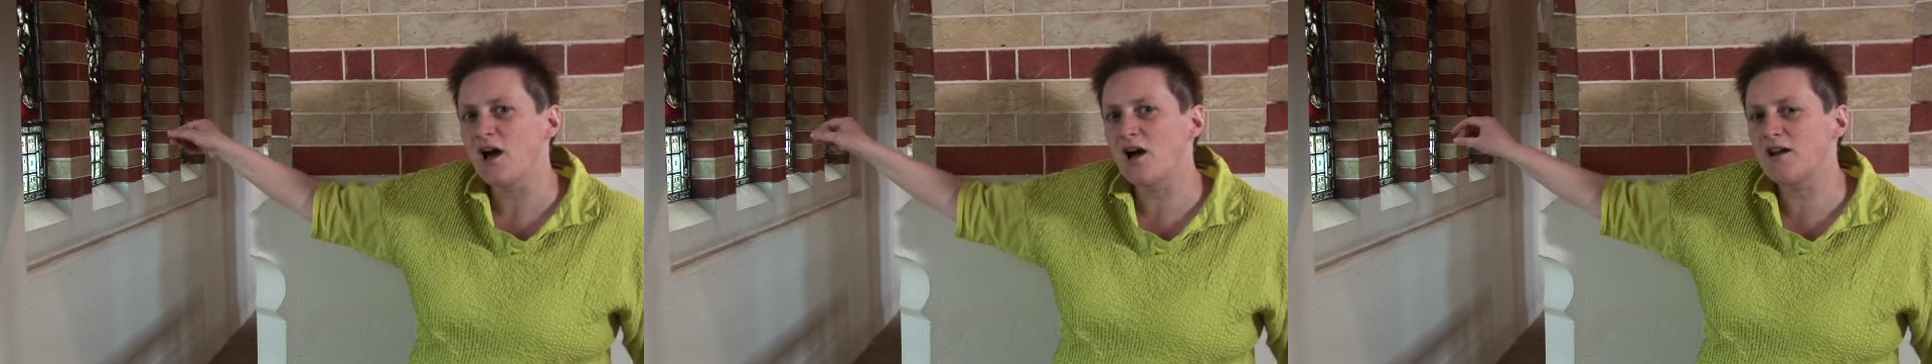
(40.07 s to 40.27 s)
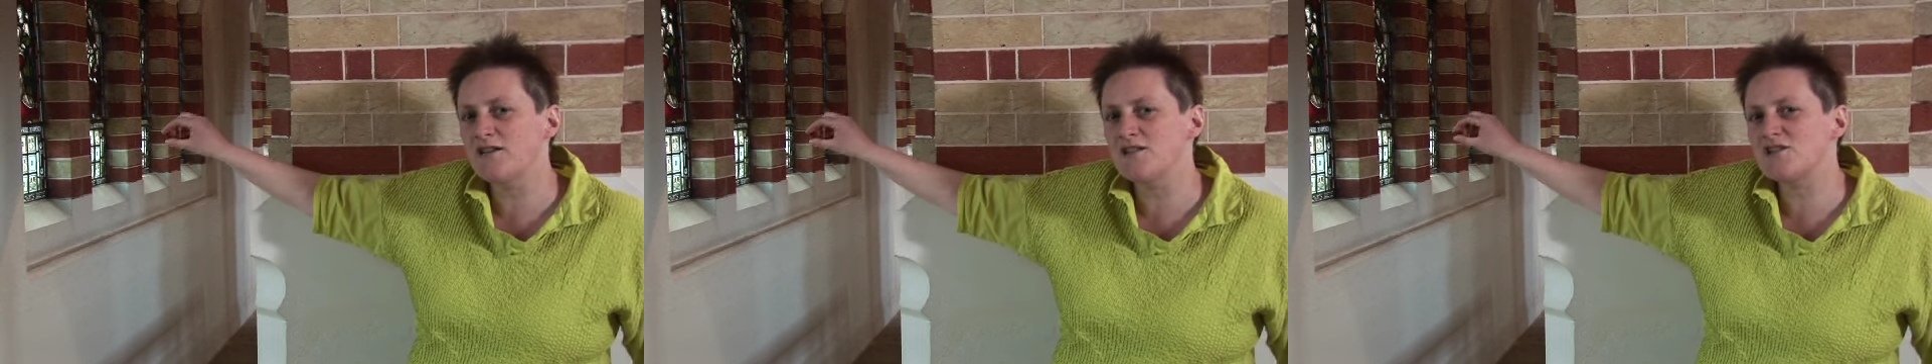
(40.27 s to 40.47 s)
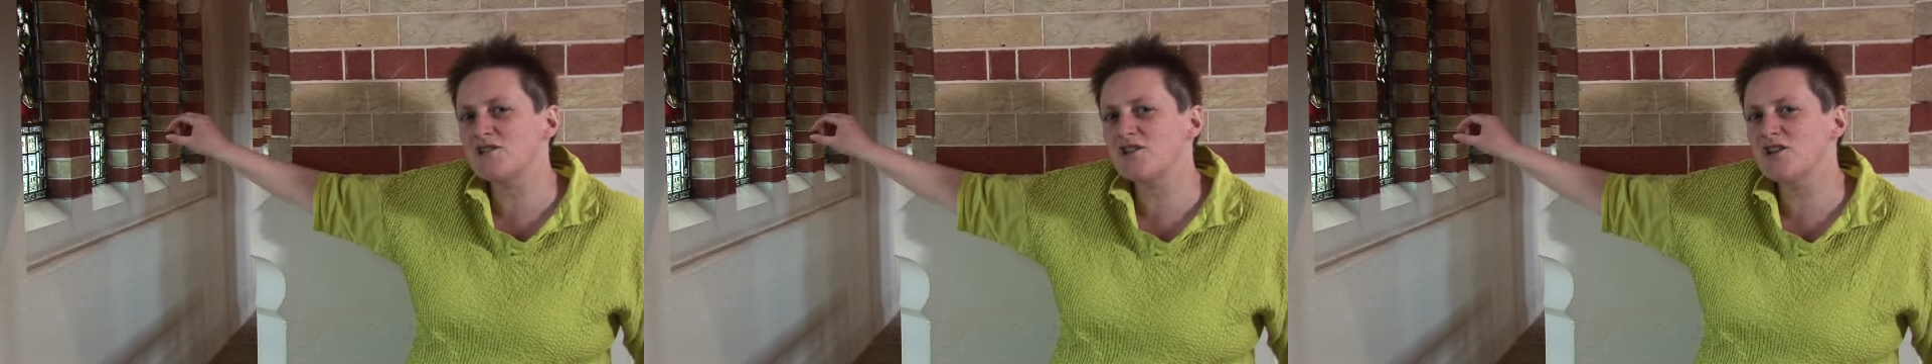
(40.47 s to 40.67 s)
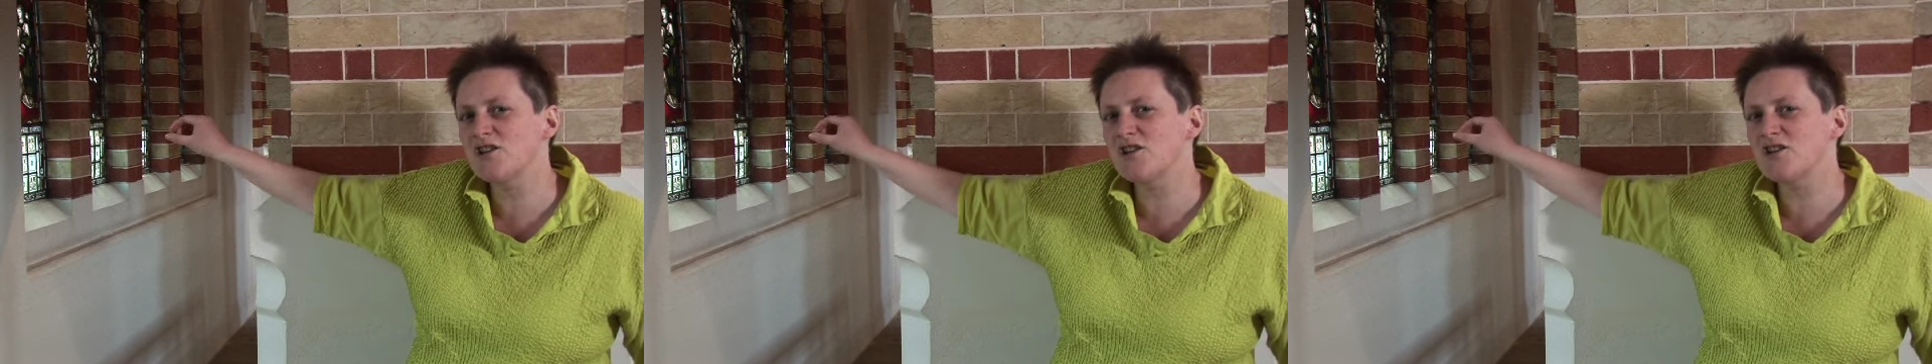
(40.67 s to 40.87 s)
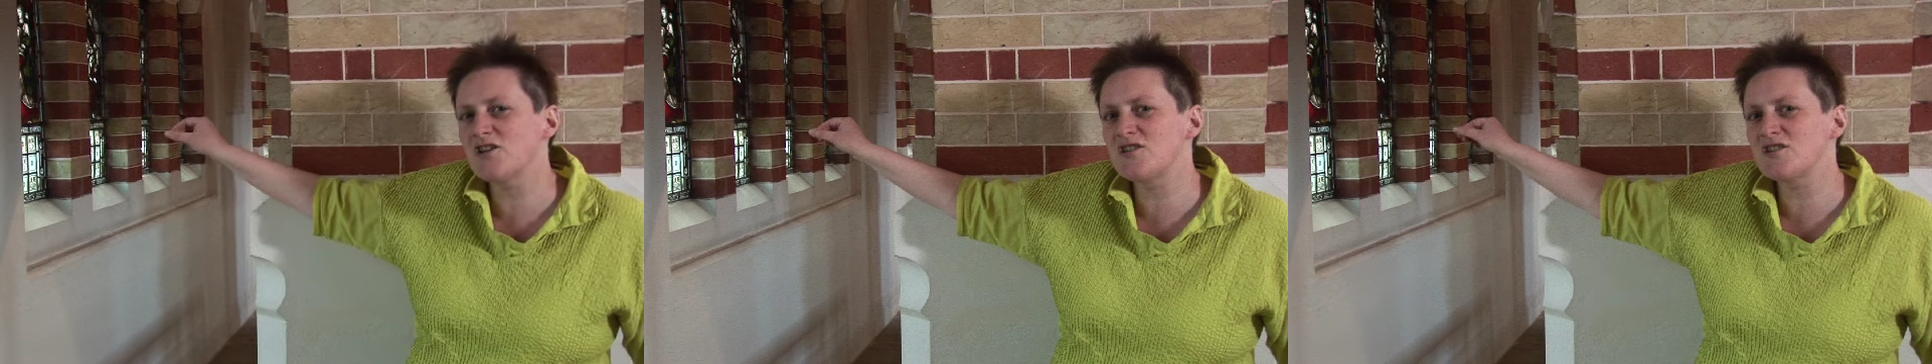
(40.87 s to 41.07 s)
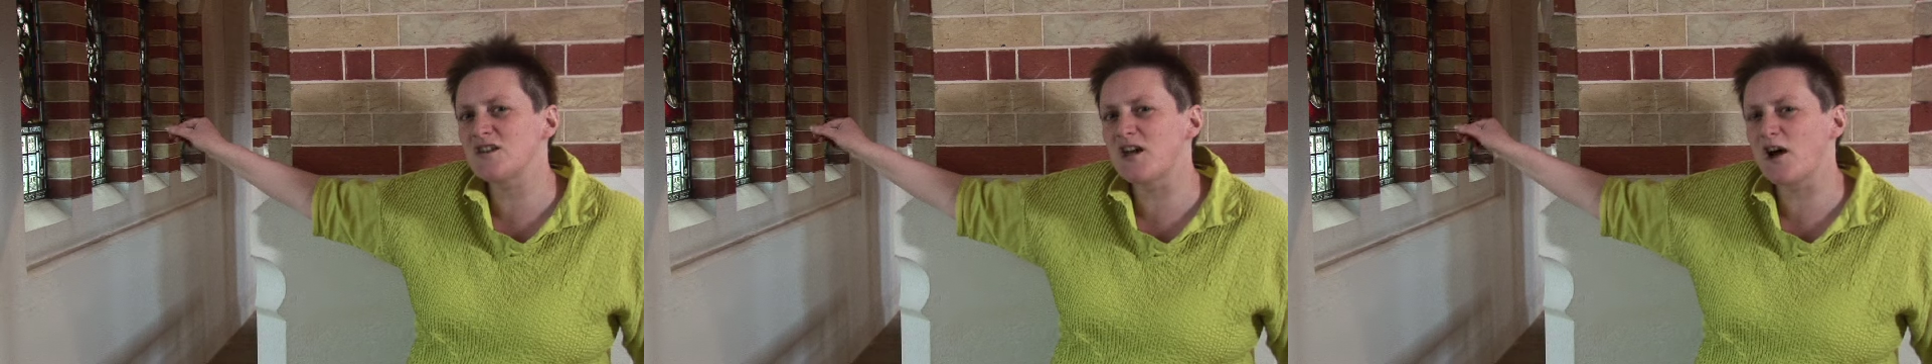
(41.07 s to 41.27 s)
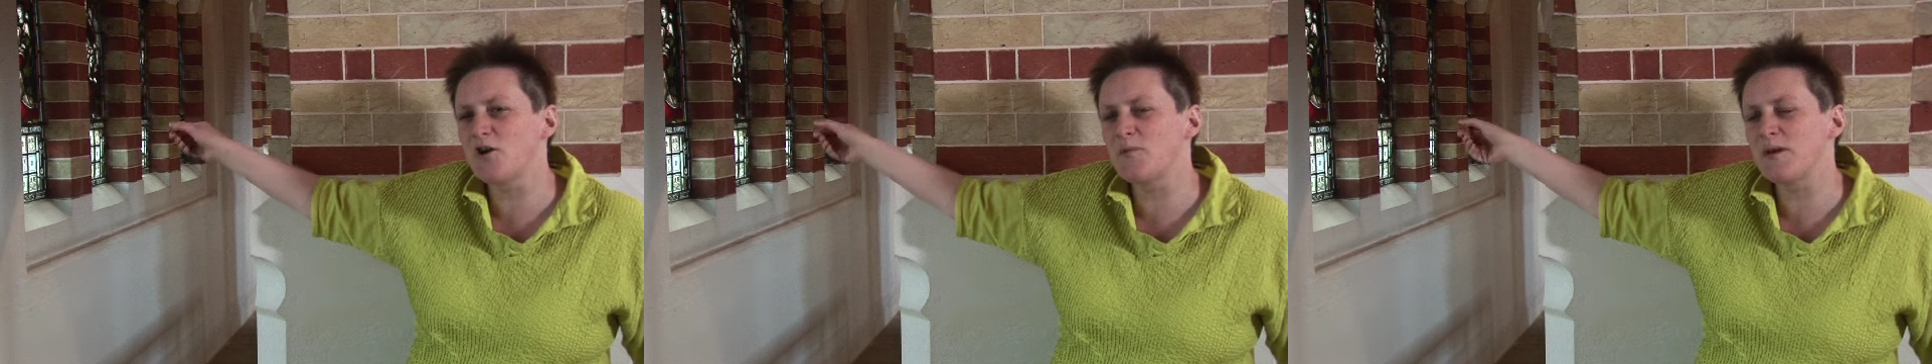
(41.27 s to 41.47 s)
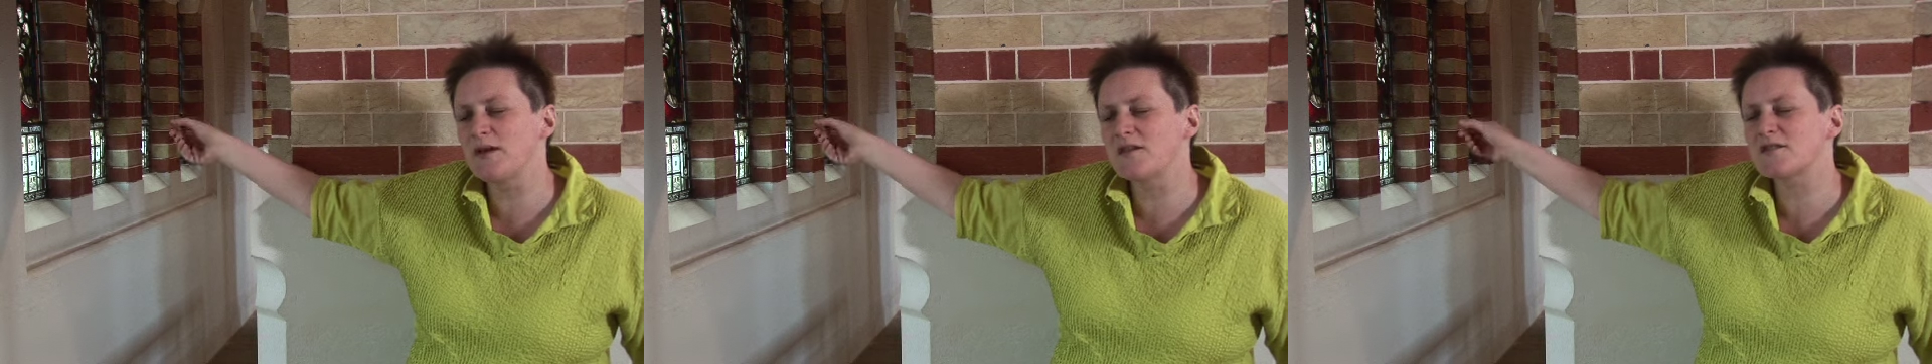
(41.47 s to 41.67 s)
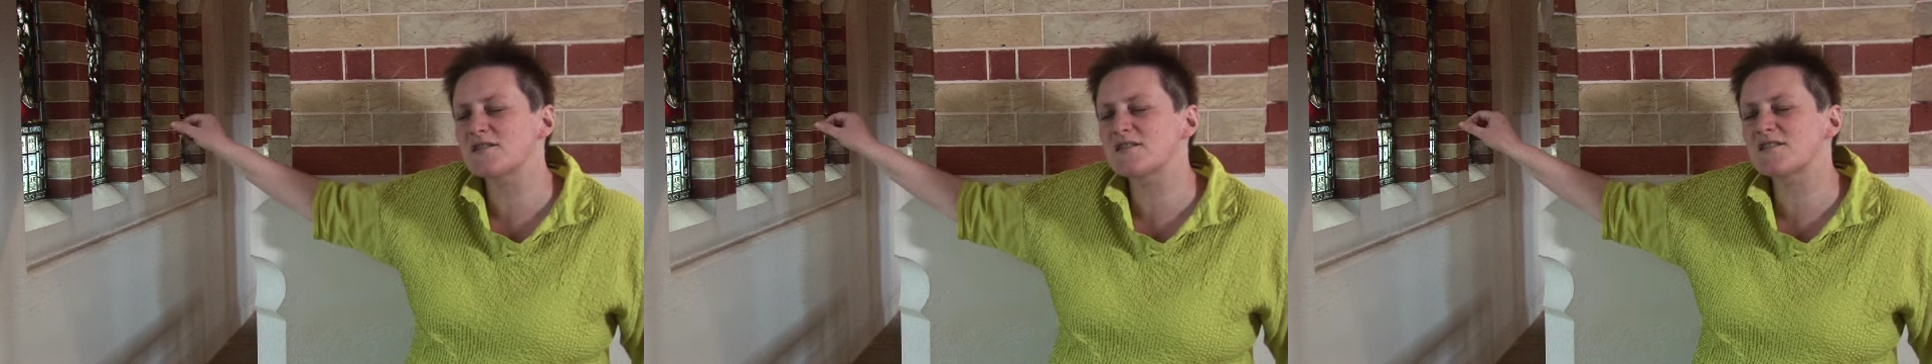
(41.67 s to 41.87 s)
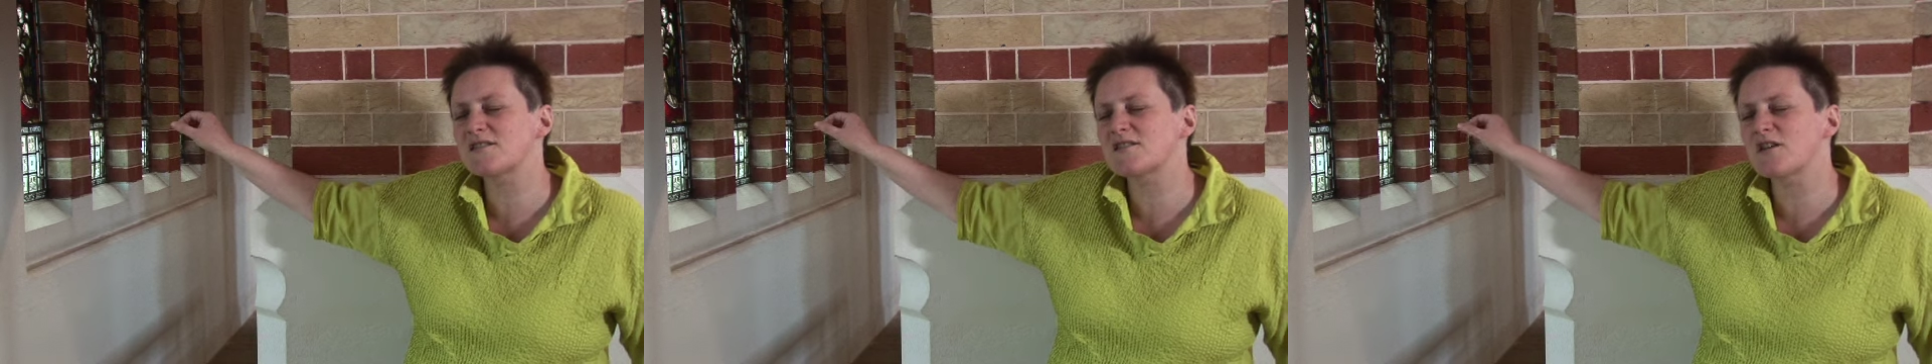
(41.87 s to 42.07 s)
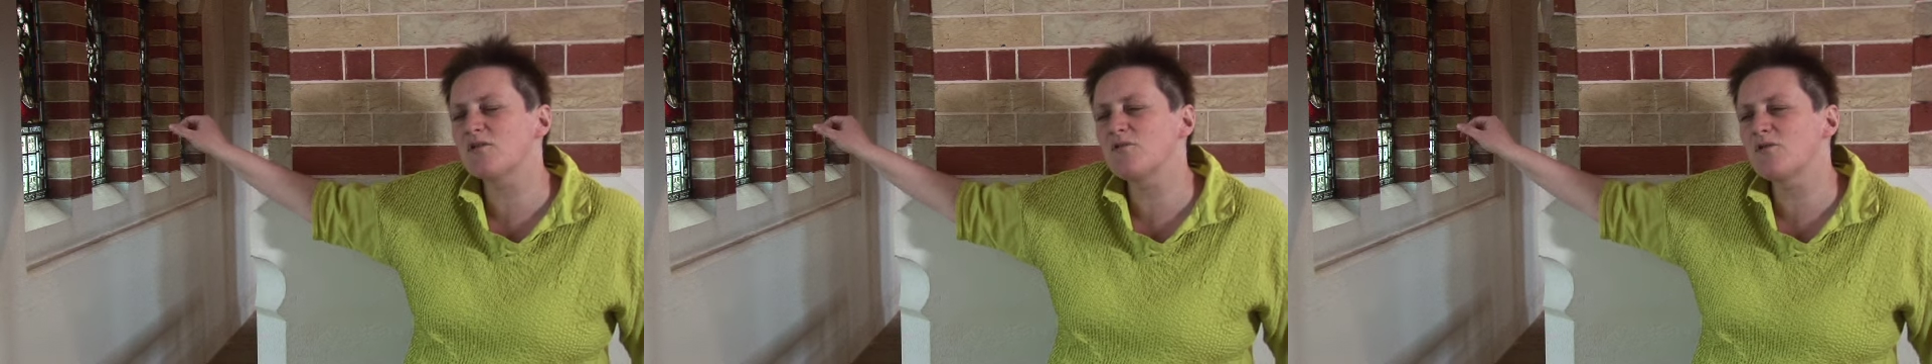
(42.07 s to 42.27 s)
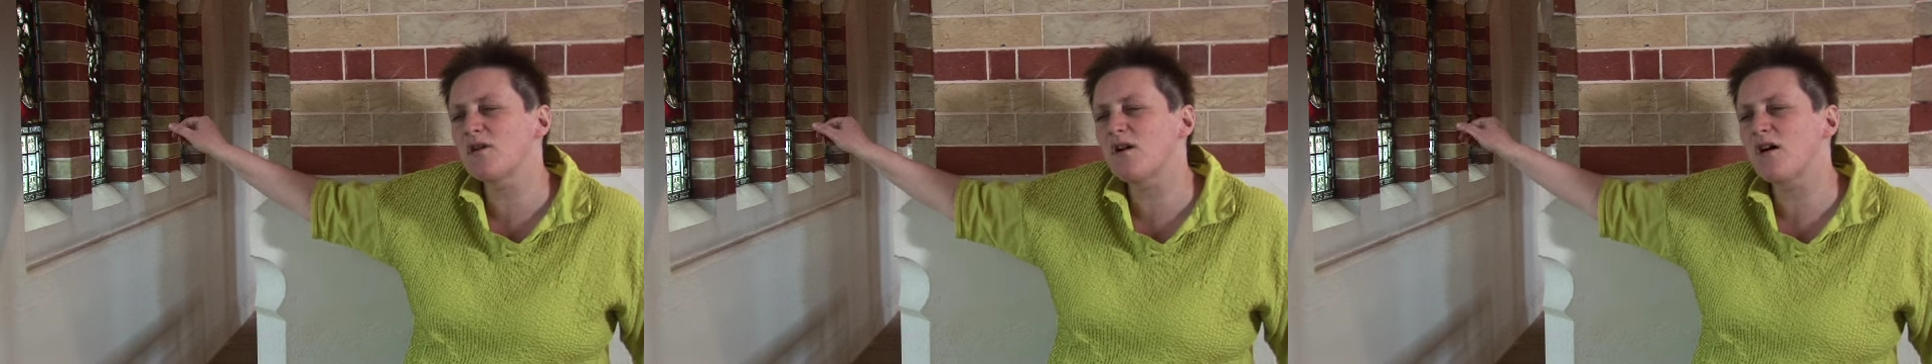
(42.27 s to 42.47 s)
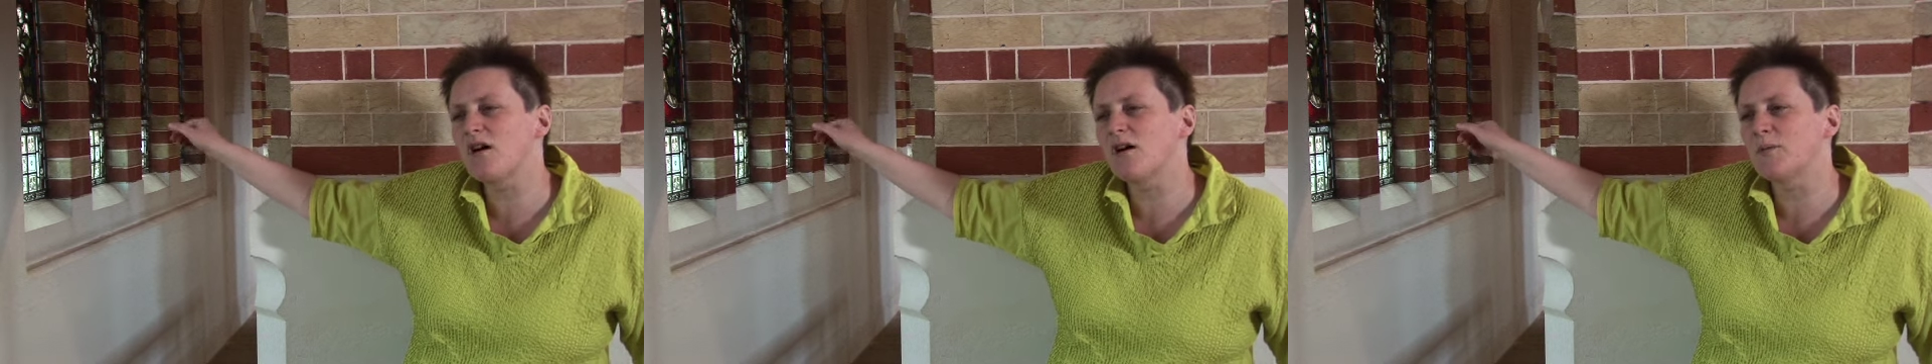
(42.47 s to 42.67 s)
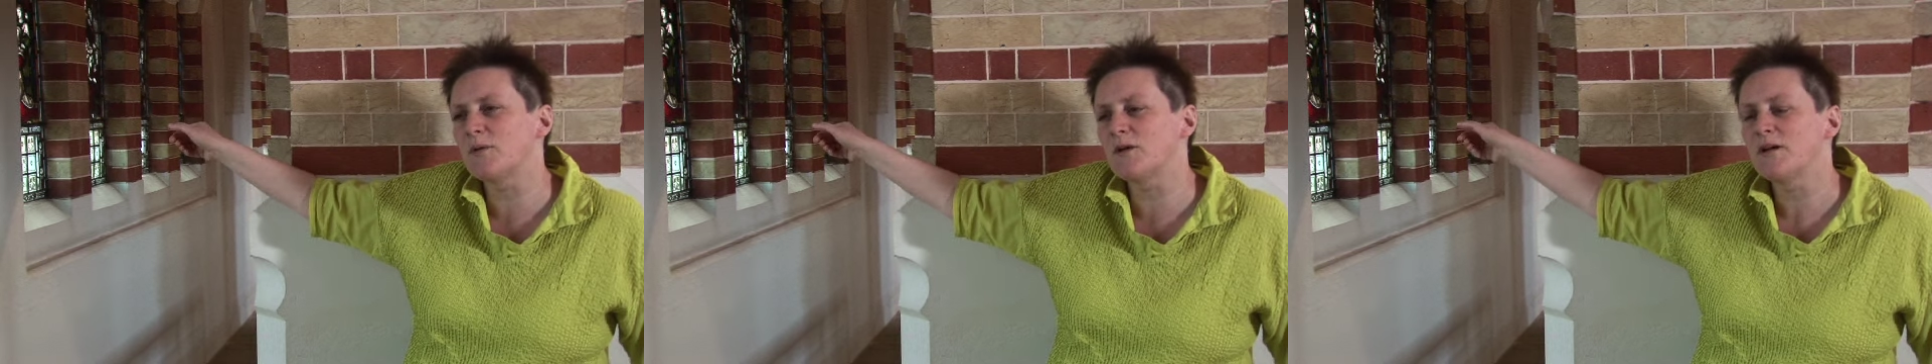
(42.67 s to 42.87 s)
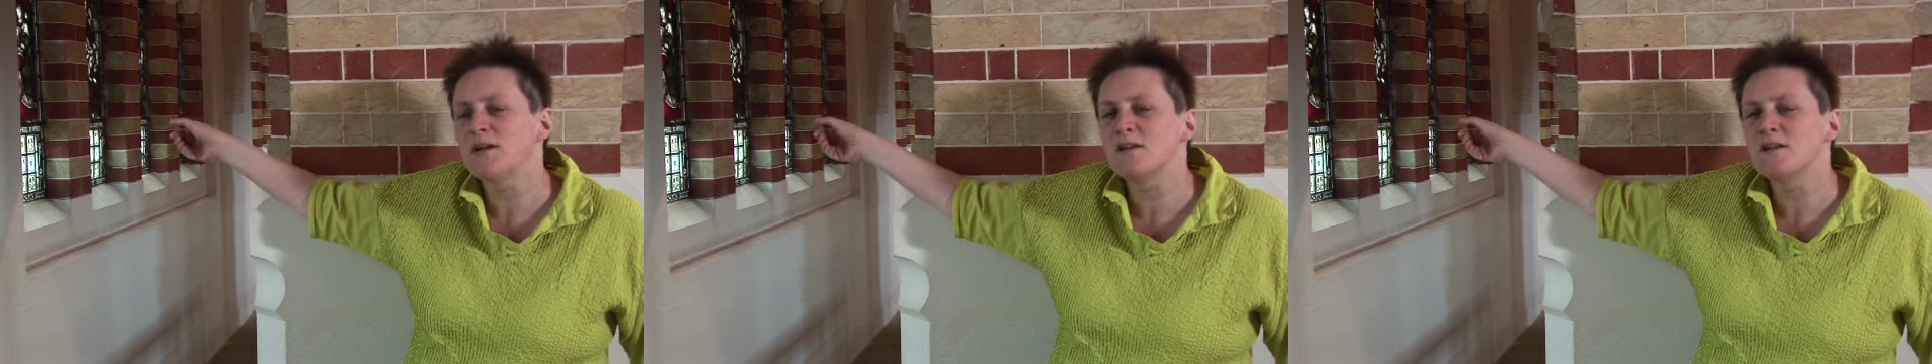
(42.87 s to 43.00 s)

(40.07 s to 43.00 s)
and turned it, hoping to soak up